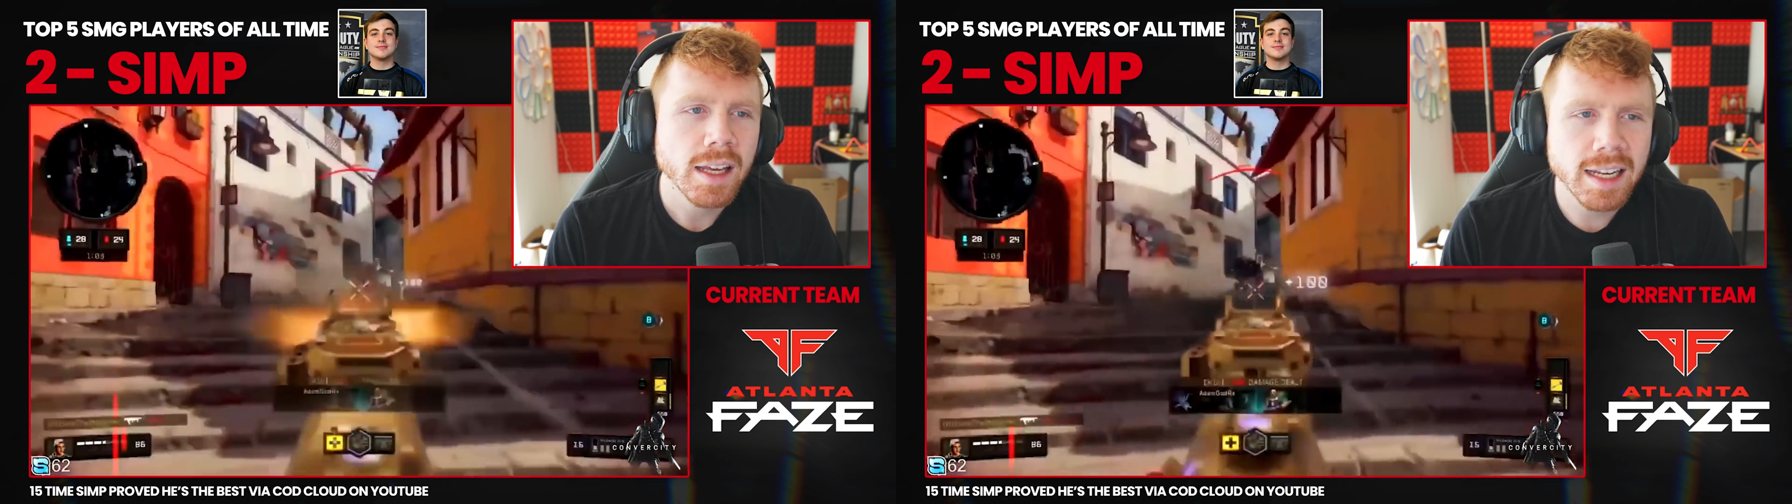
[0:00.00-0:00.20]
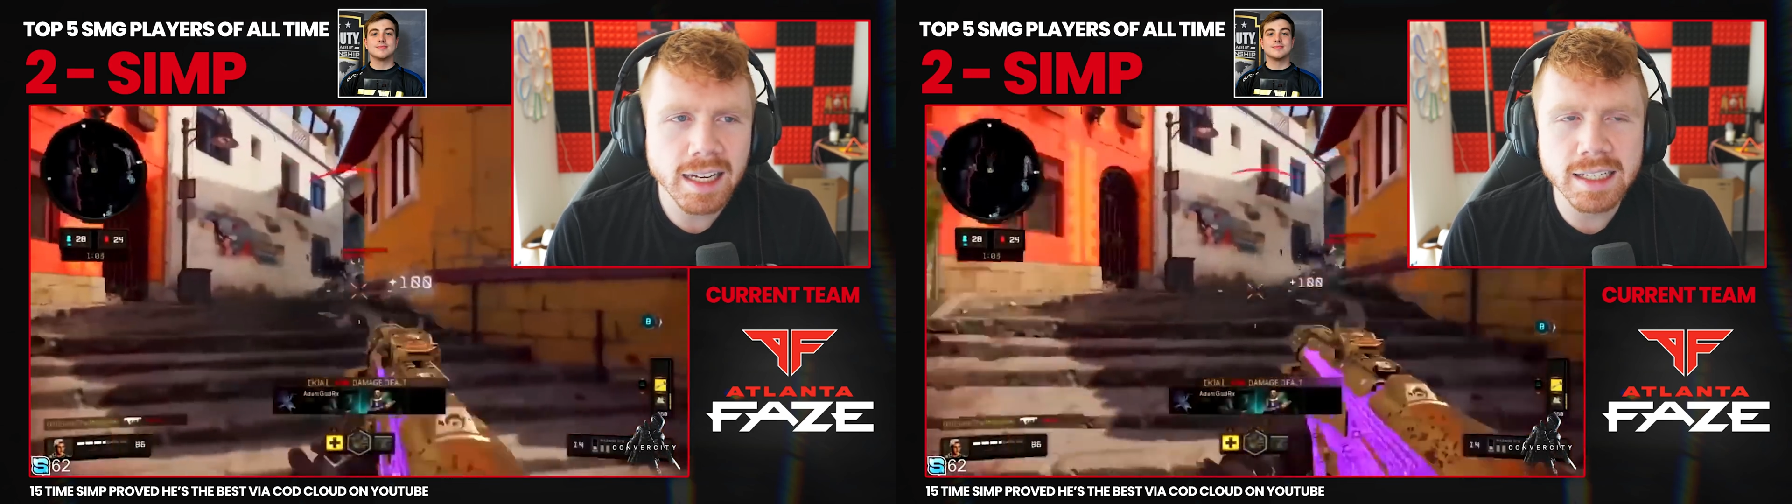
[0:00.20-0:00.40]

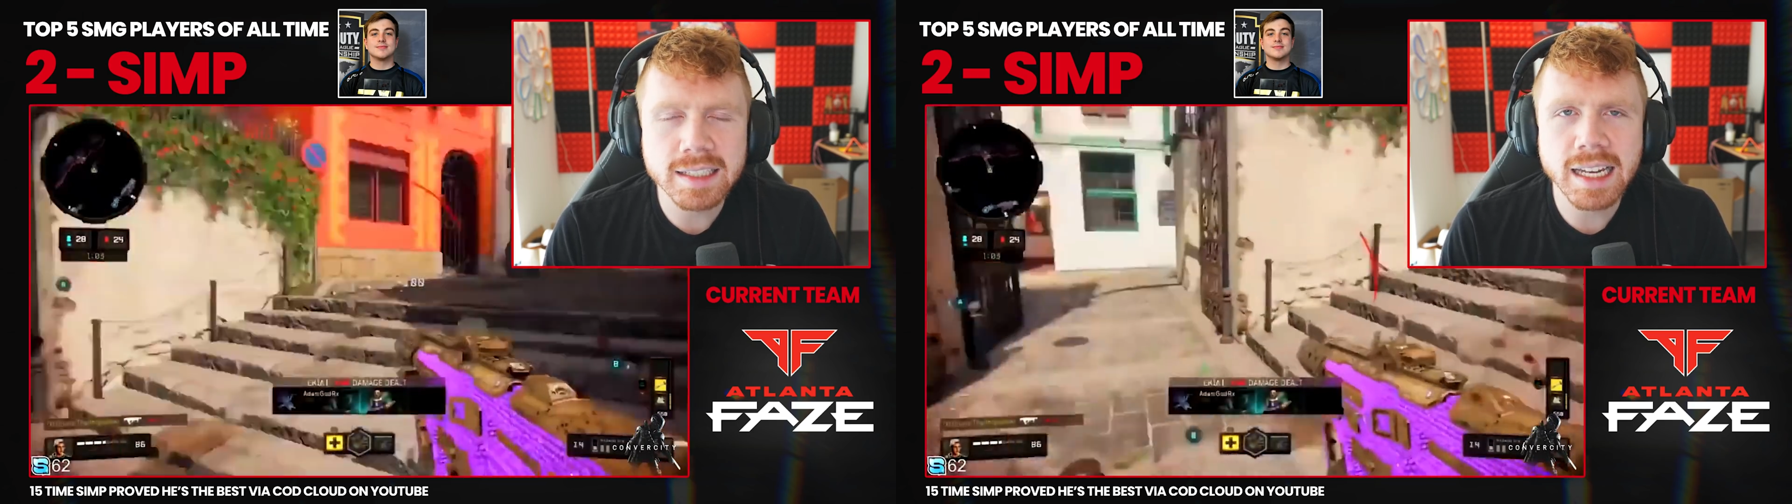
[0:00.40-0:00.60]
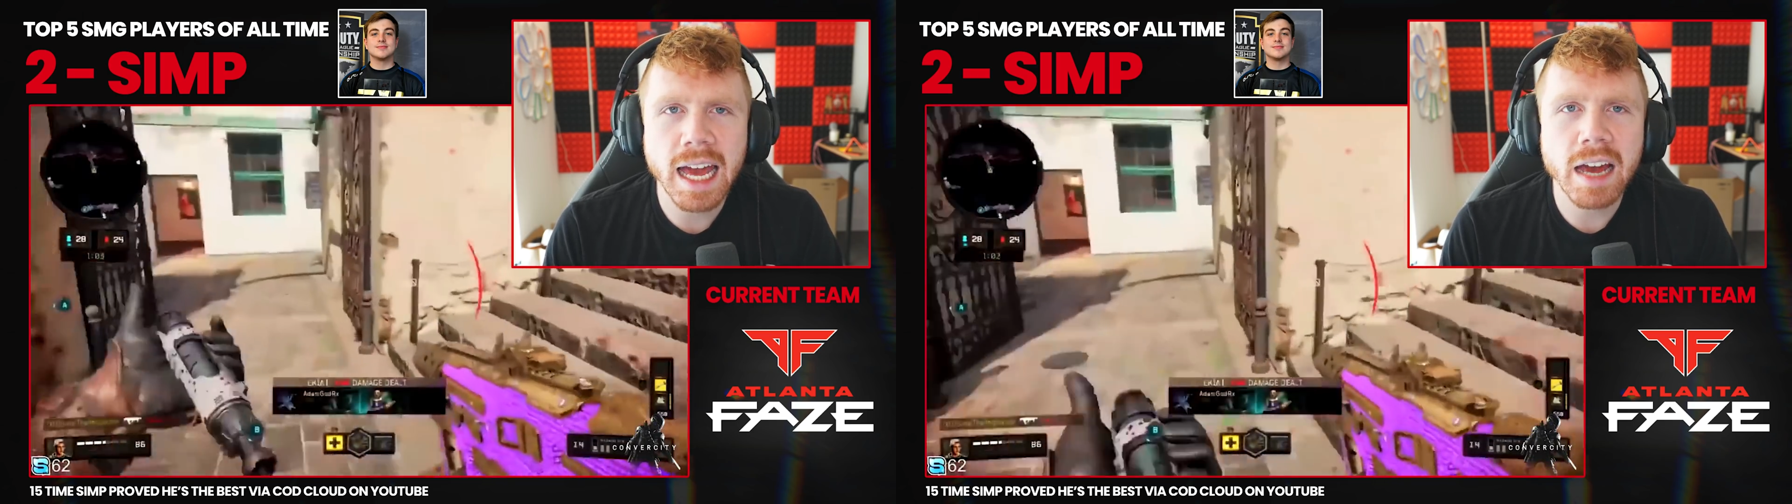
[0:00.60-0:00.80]
And he
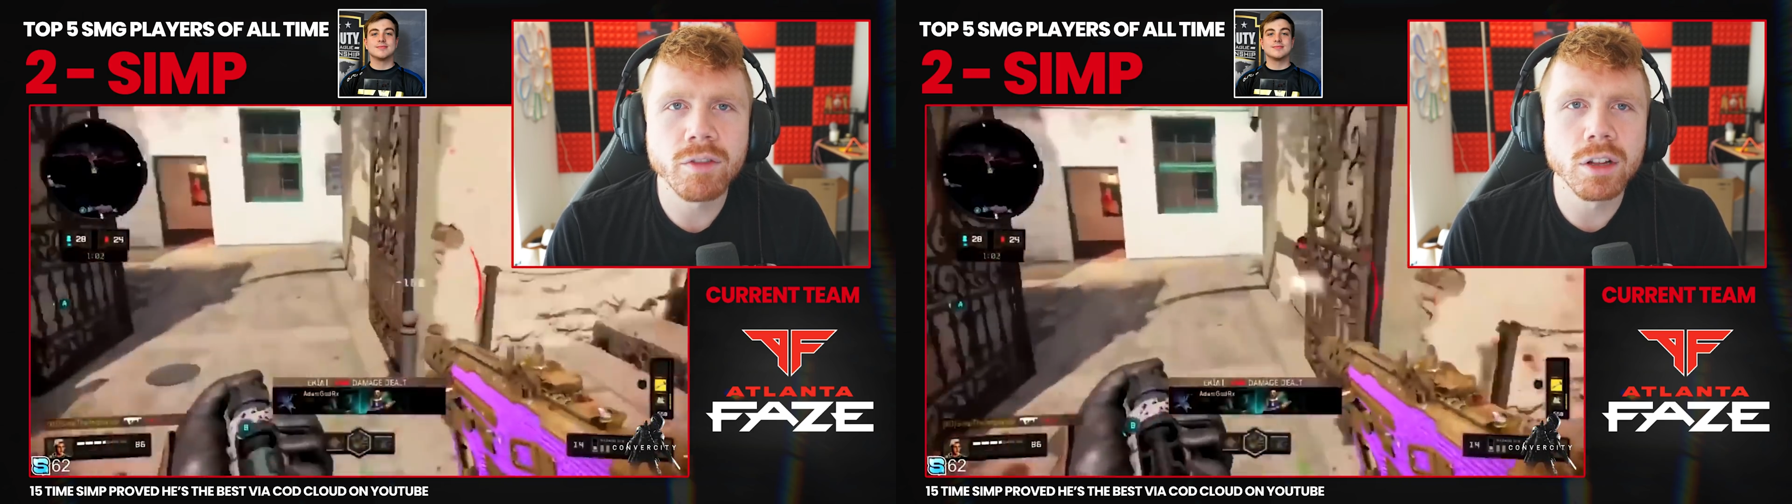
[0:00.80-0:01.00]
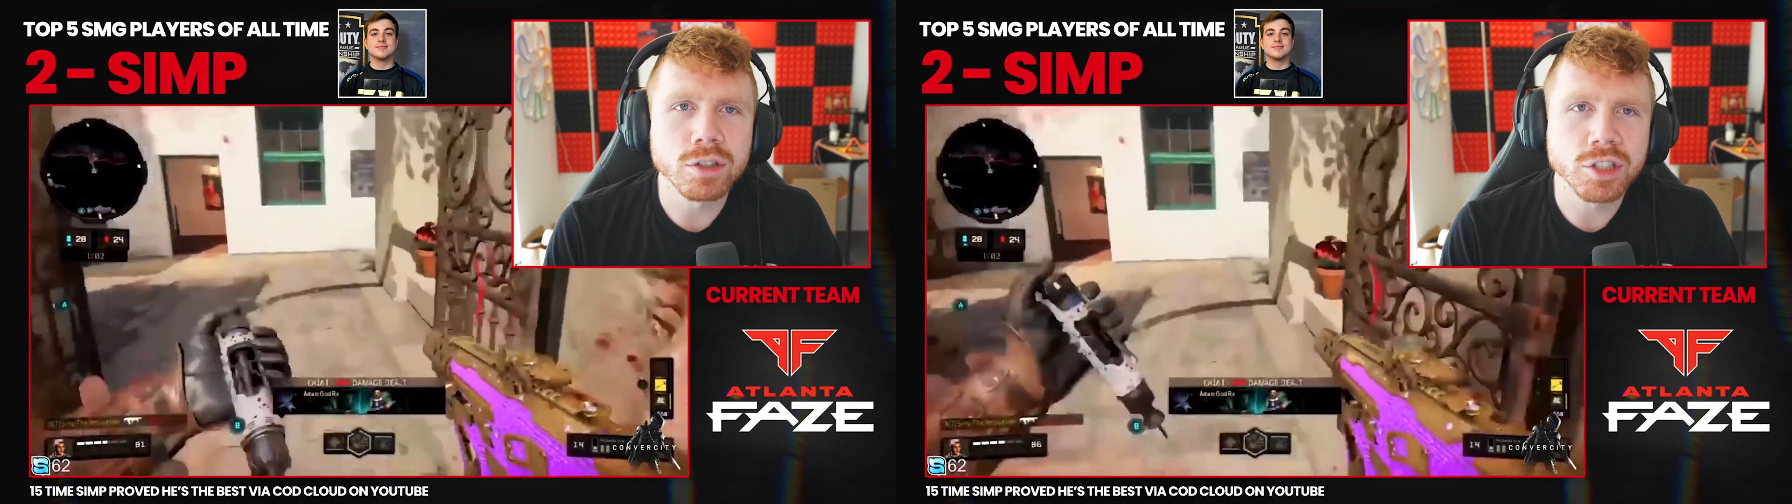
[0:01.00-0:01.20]
doesn't have
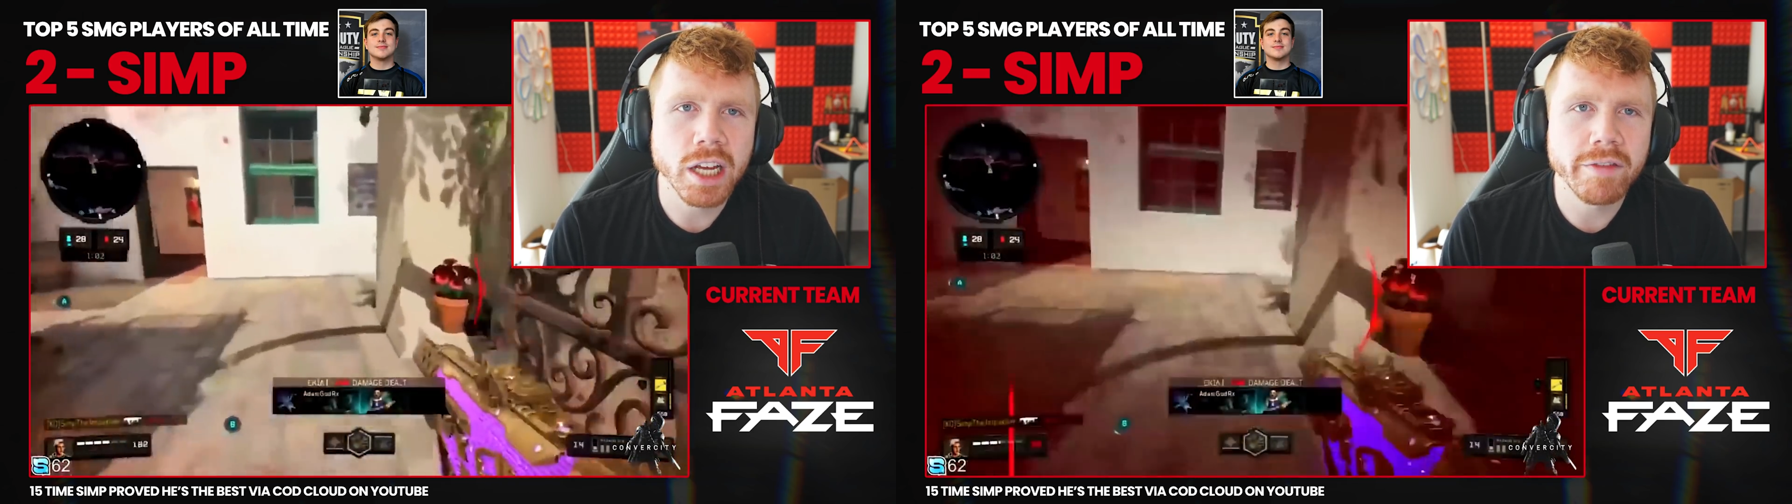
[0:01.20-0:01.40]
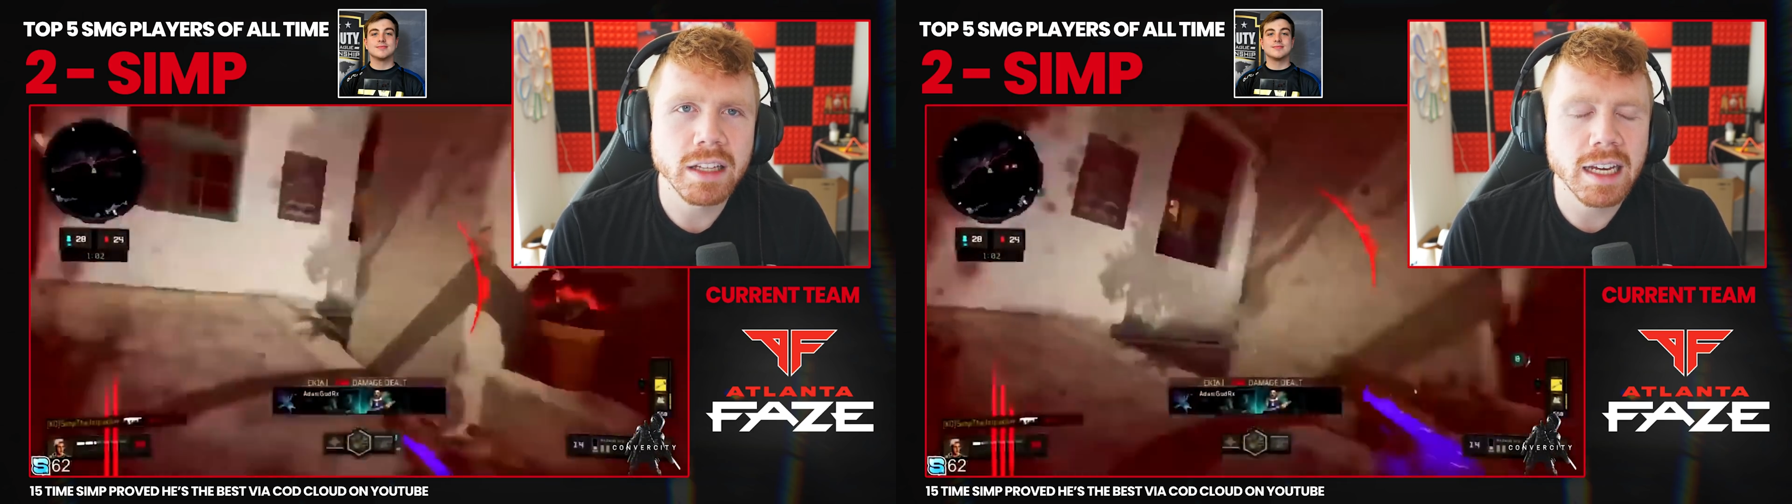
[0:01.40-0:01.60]
the
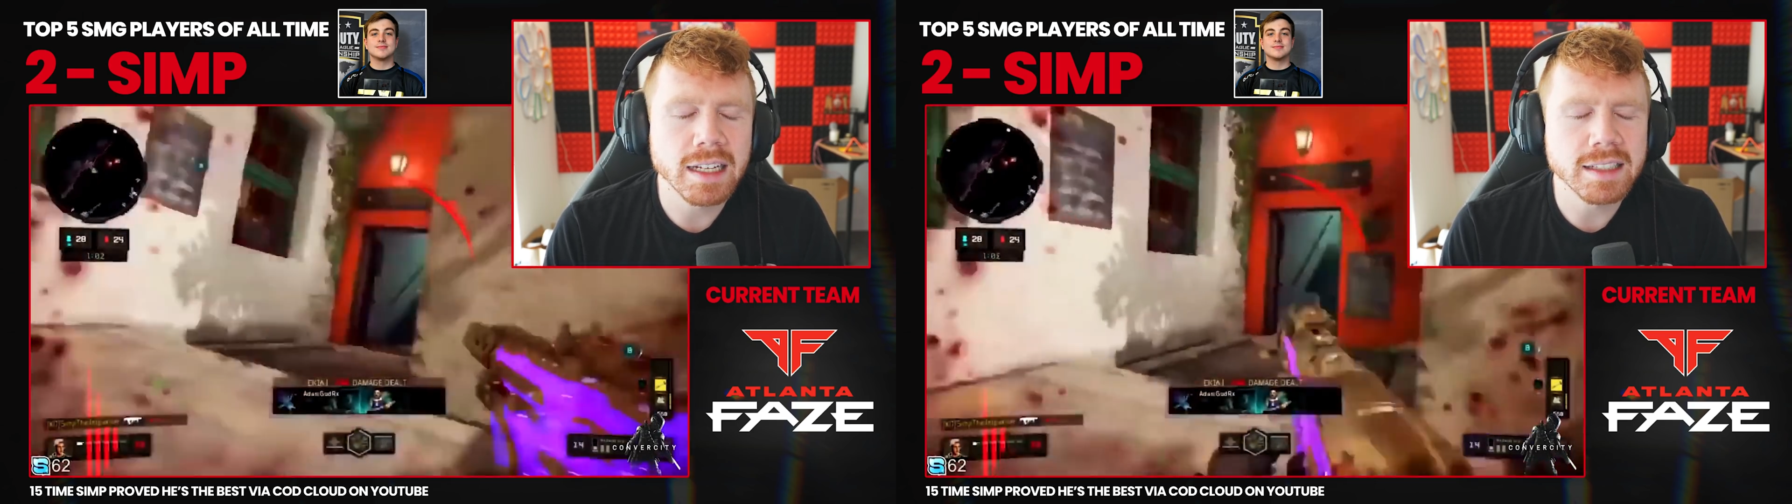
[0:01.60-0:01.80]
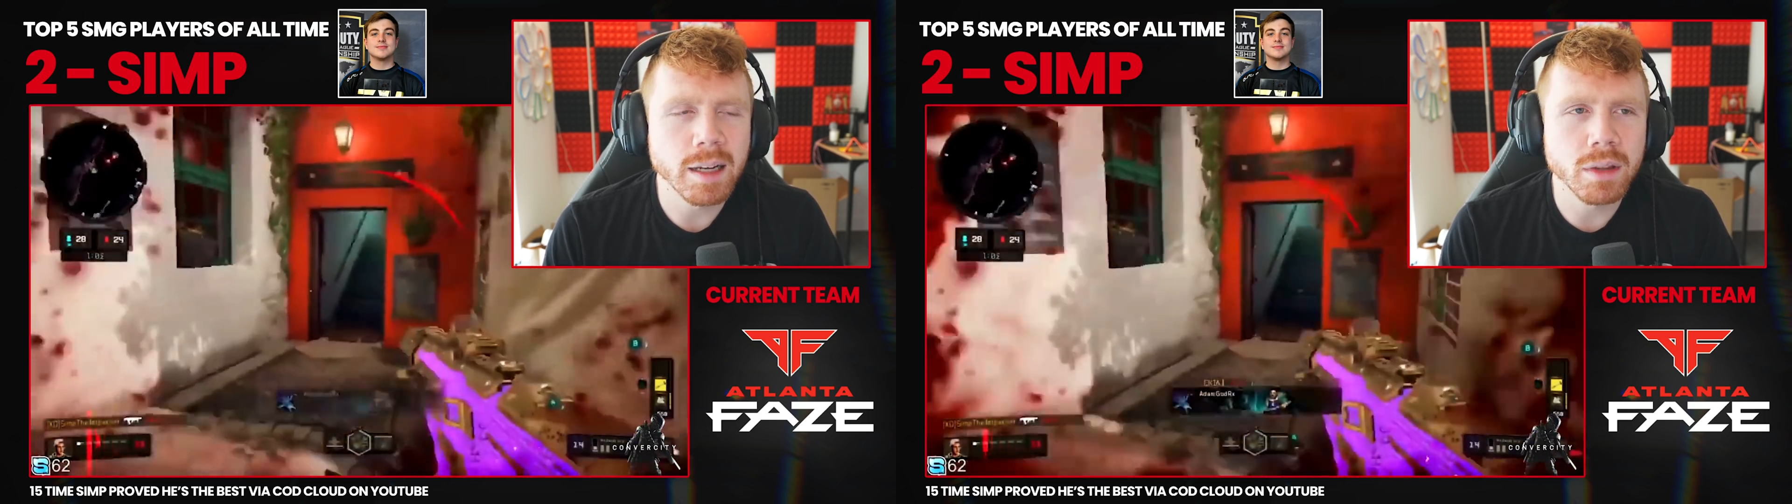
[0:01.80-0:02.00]
longevity
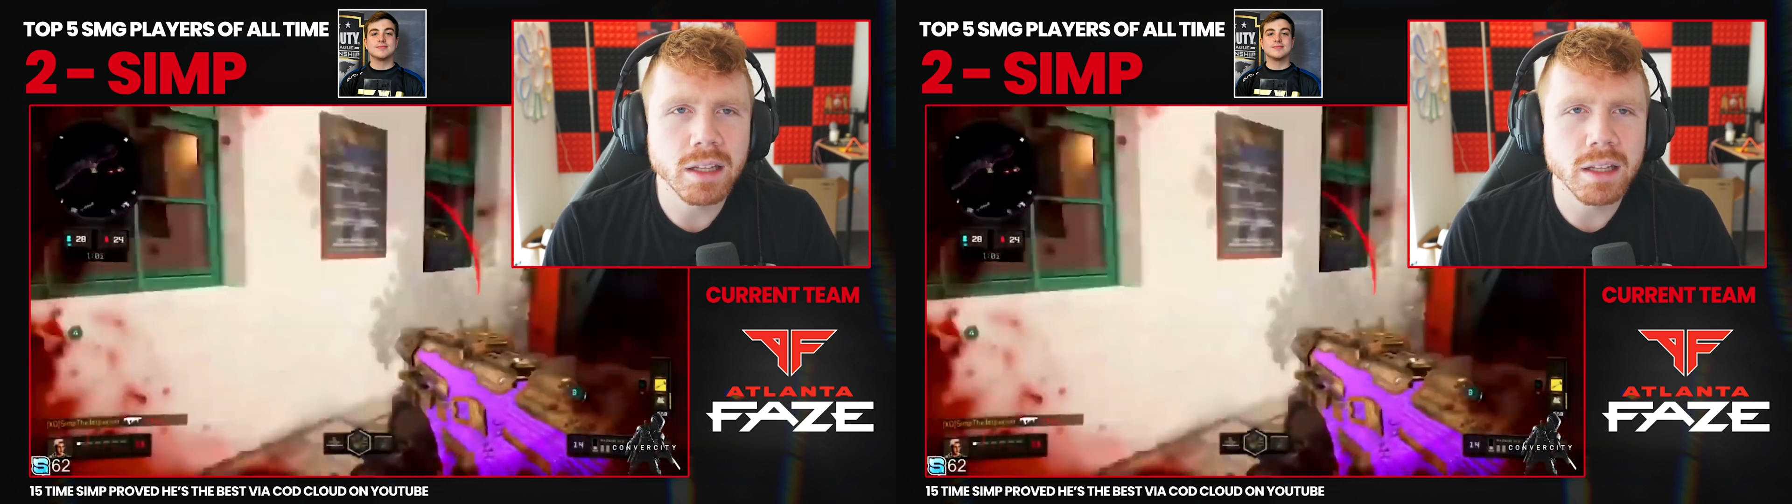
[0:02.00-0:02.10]
as some of